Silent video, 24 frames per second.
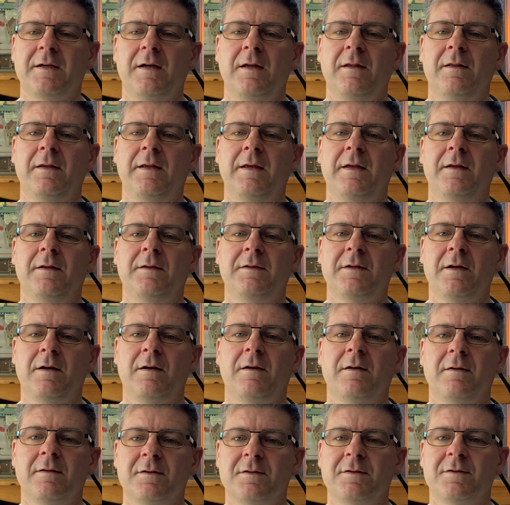and their
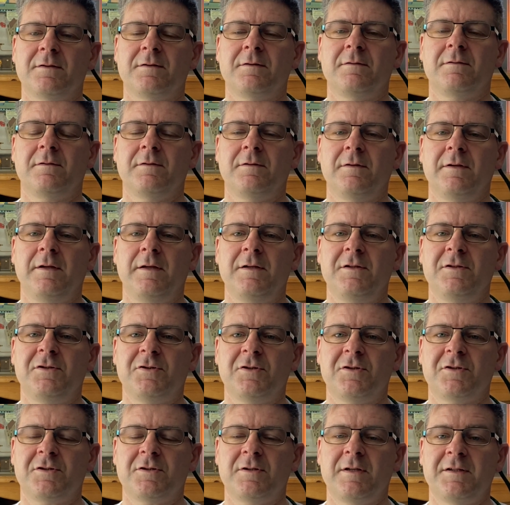dance is
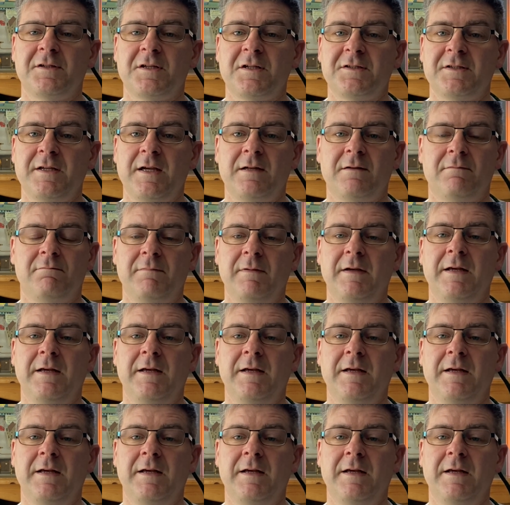just, as I said,